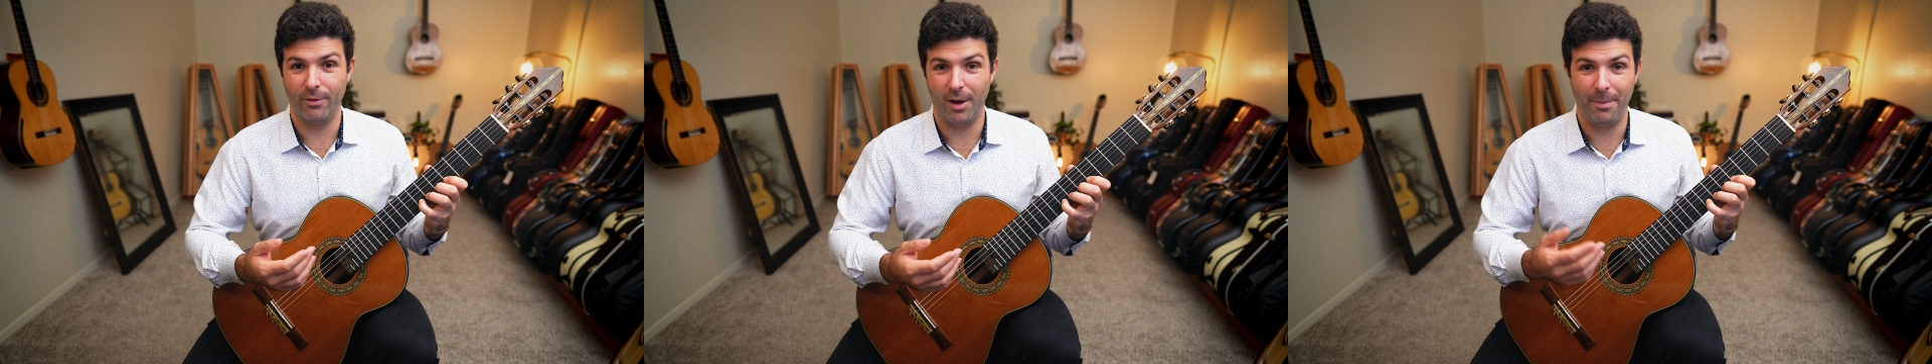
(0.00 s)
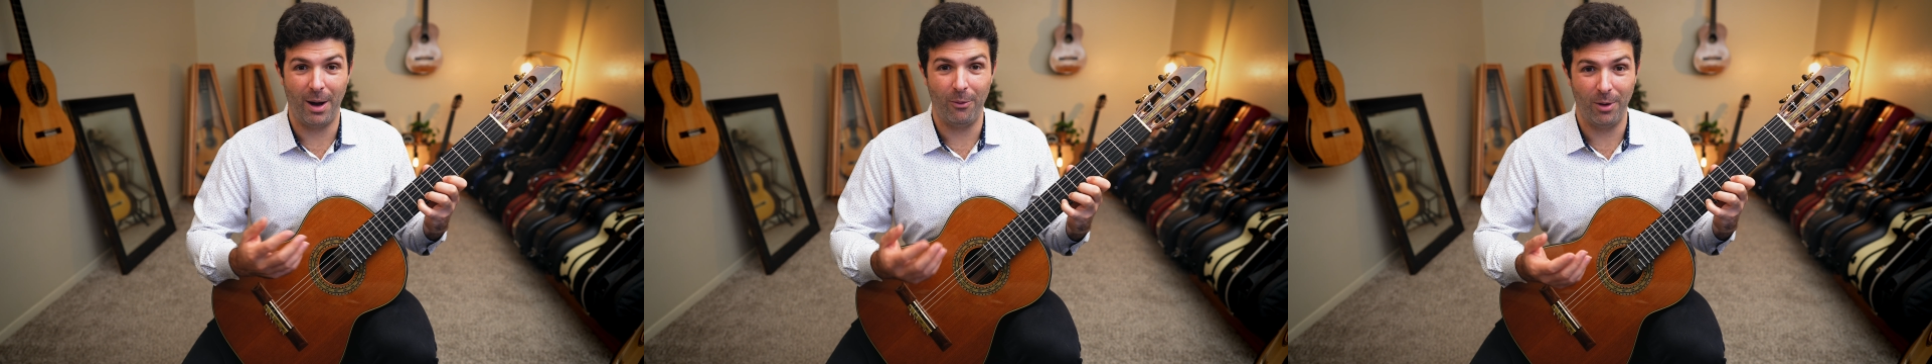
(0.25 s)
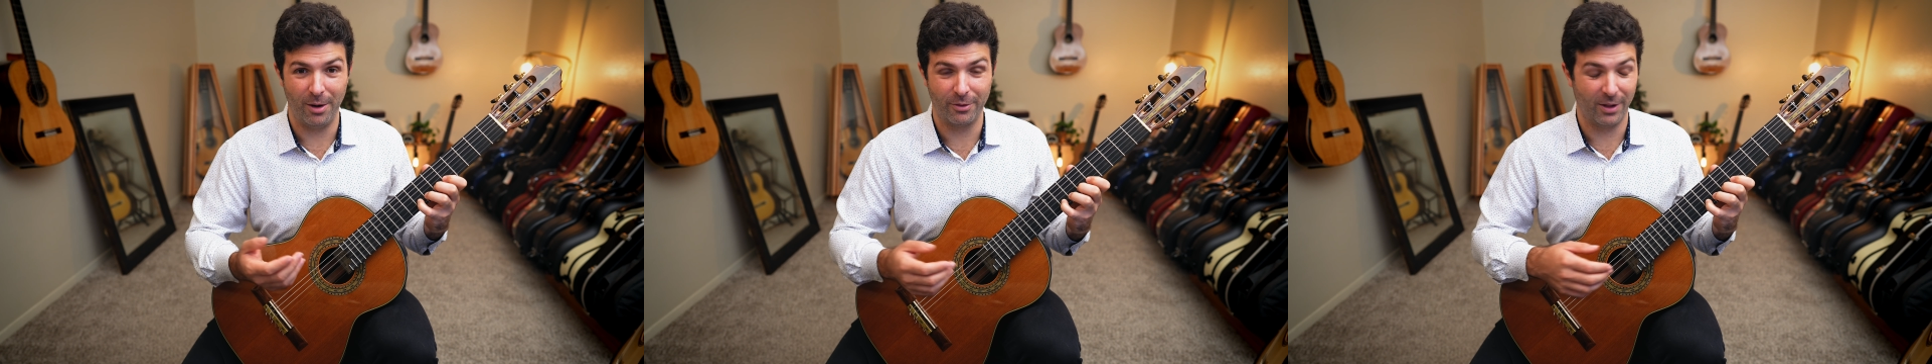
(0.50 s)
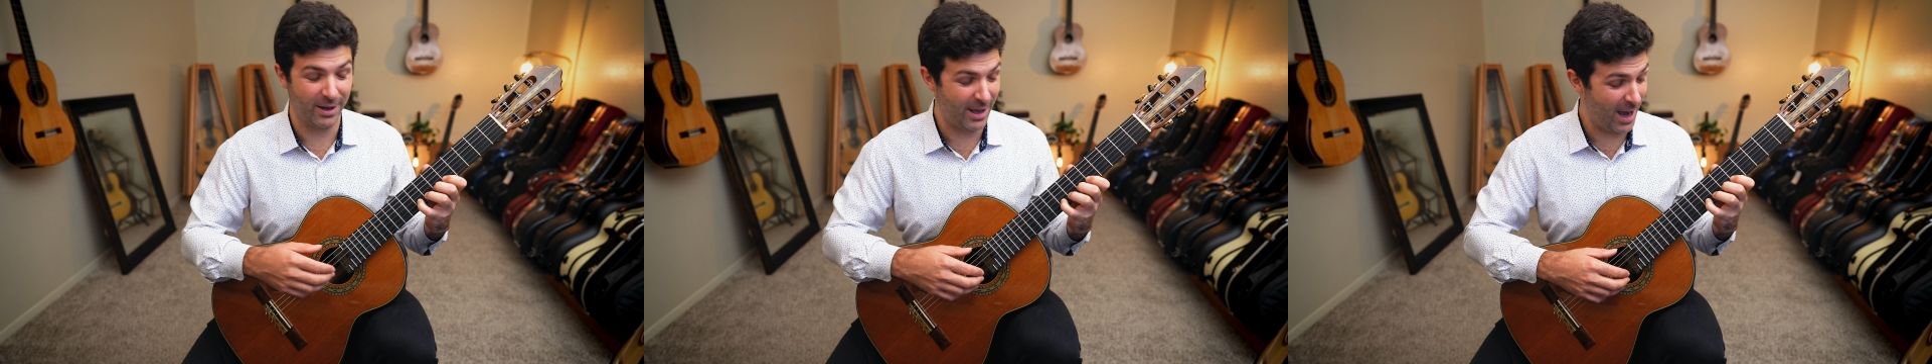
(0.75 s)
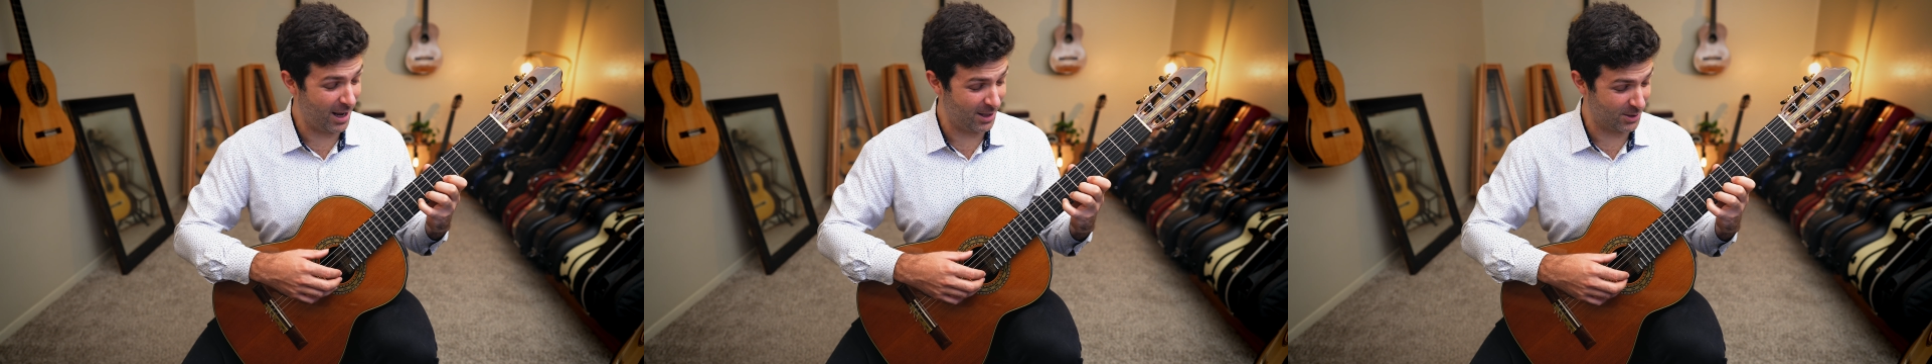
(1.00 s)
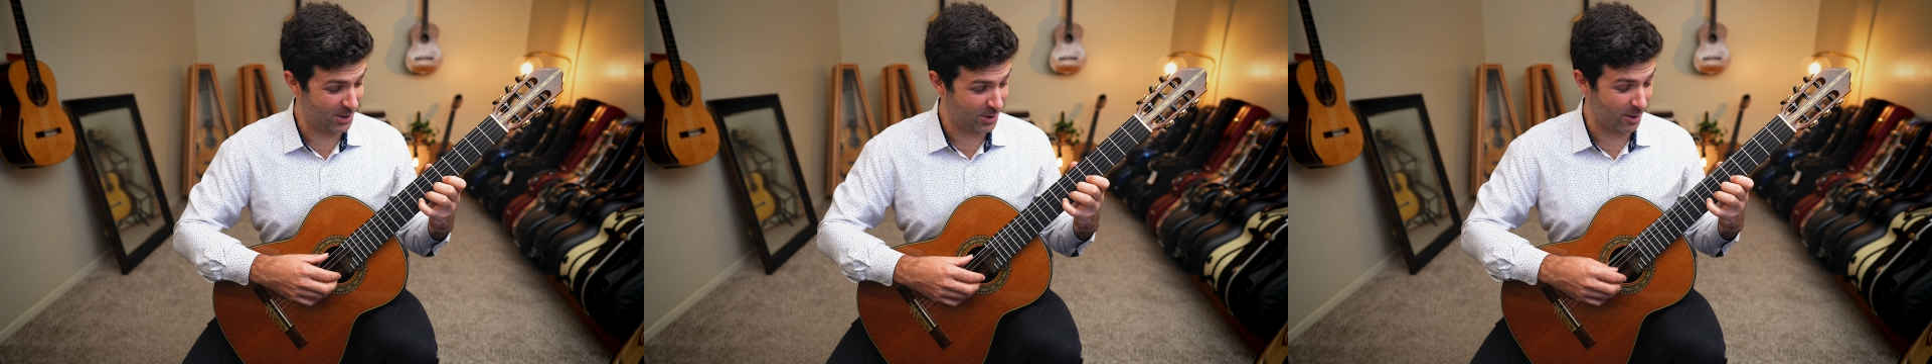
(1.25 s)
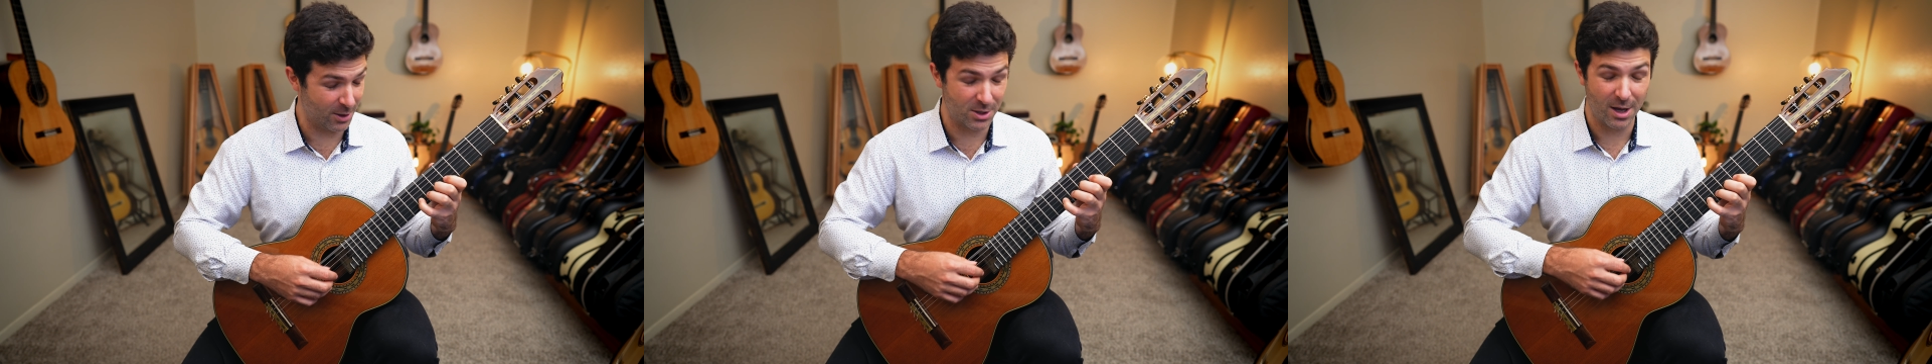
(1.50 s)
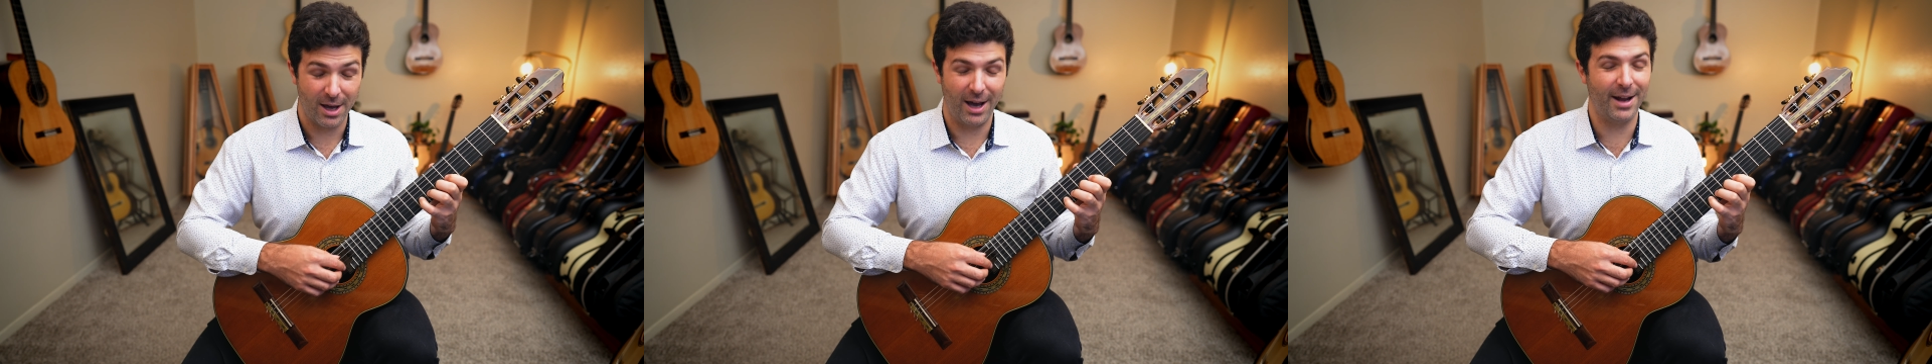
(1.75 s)
about one of Glenn Canin's guitars,
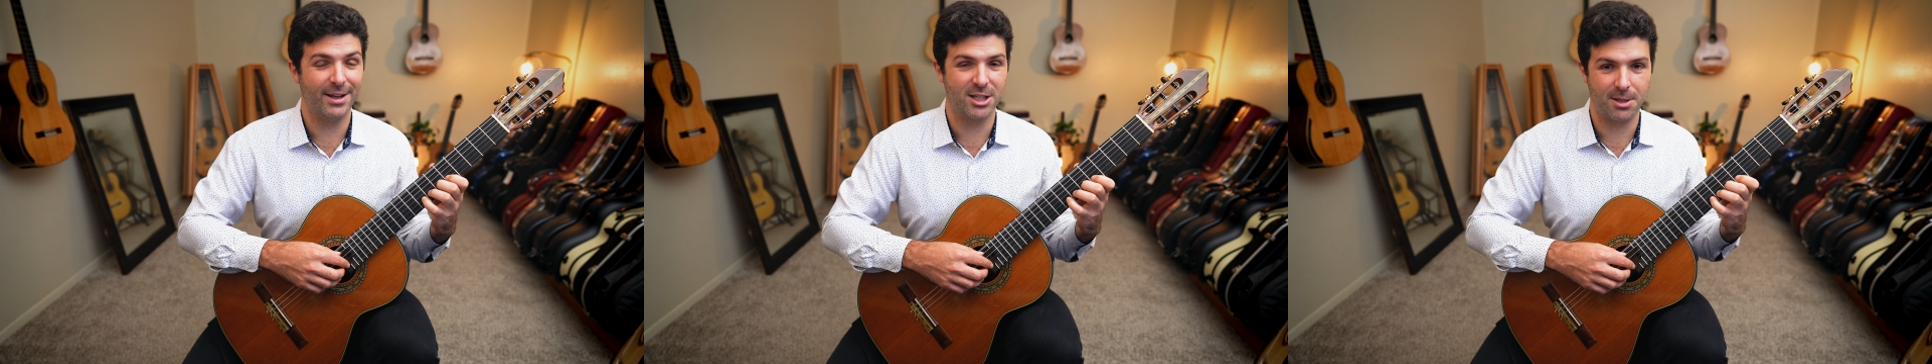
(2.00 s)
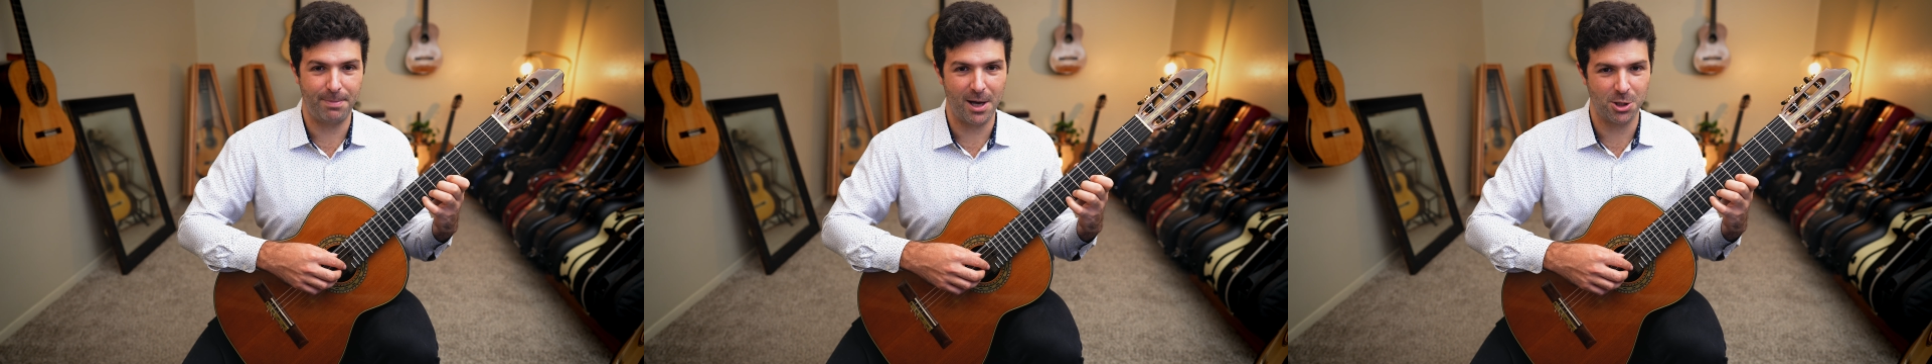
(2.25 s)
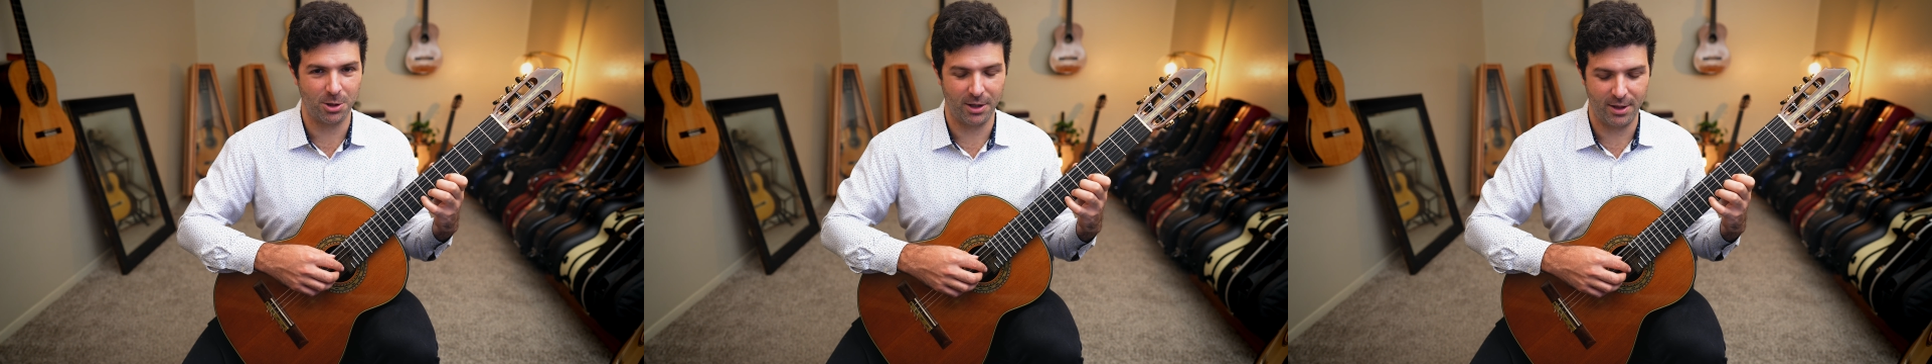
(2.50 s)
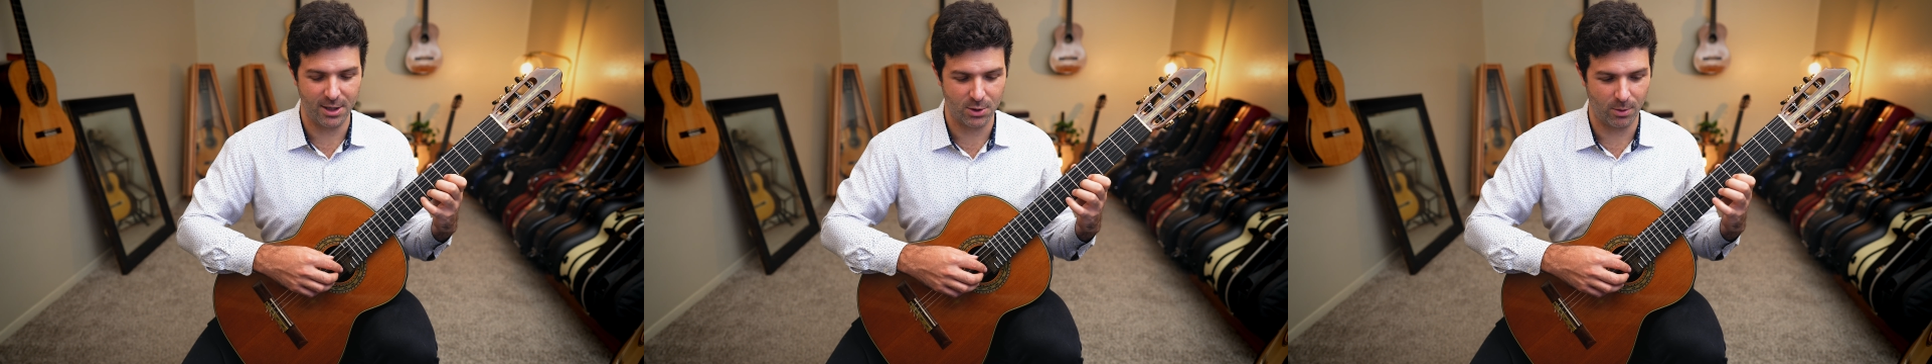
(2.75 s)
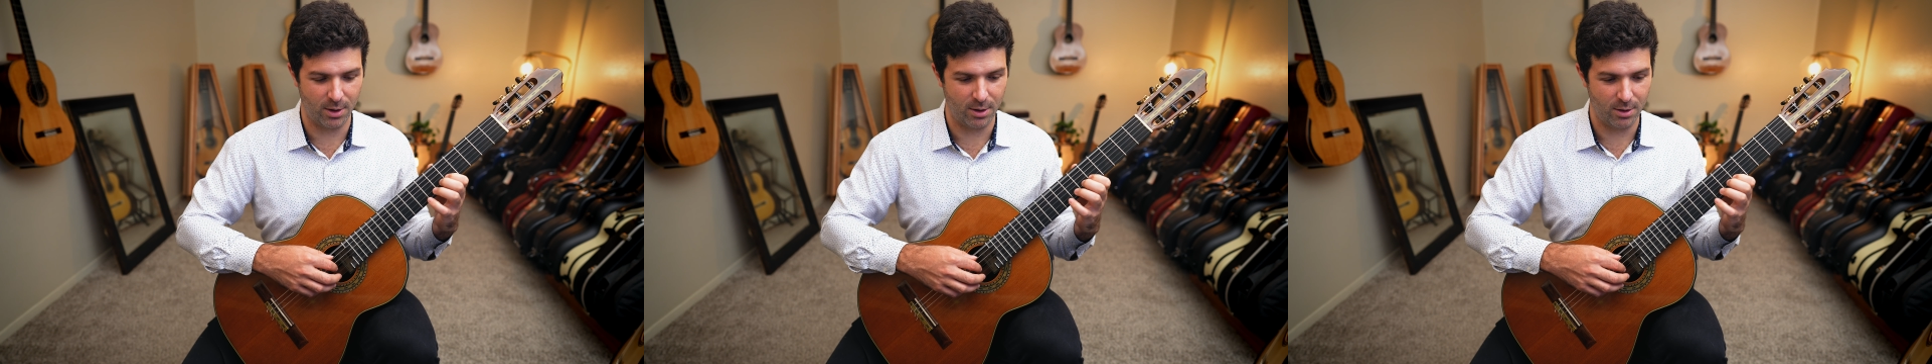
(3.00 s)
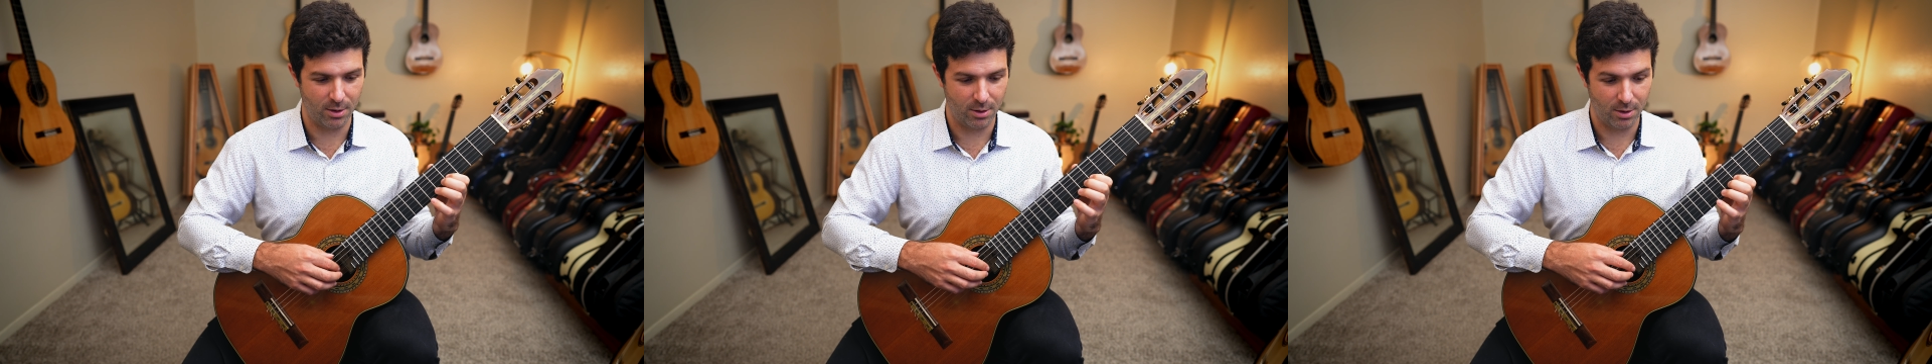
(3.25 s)
and especially this one.